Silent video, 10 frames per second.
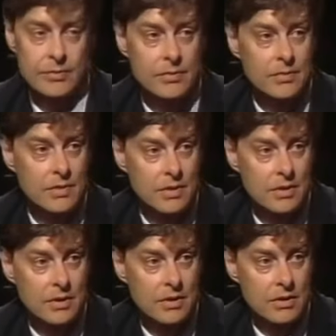And what
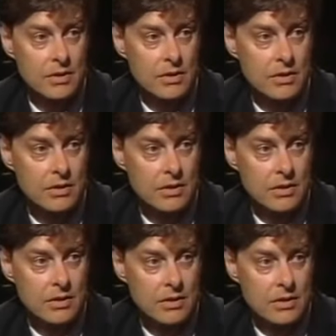was life
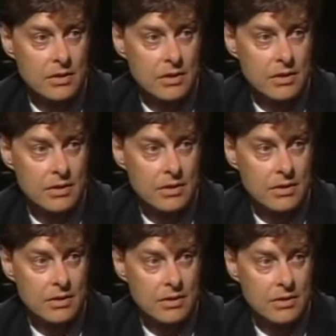like growing up there? And when
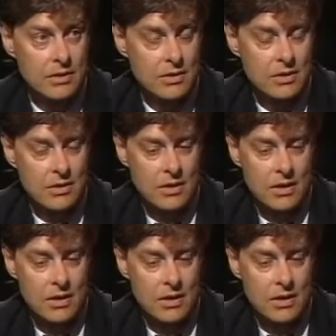did you leave there?